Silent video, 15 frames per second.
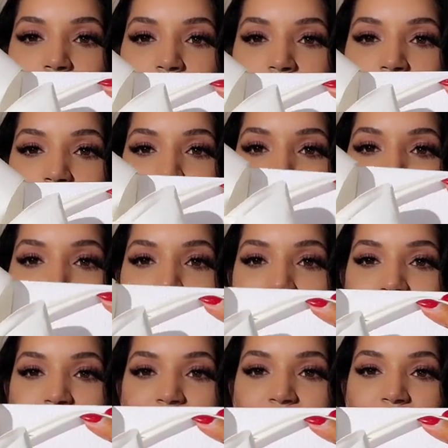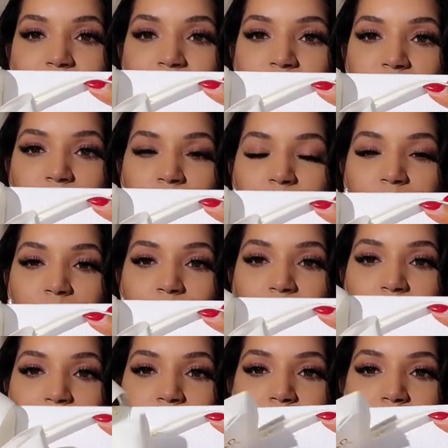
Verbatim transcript: And don't mind this, I dropped the bag.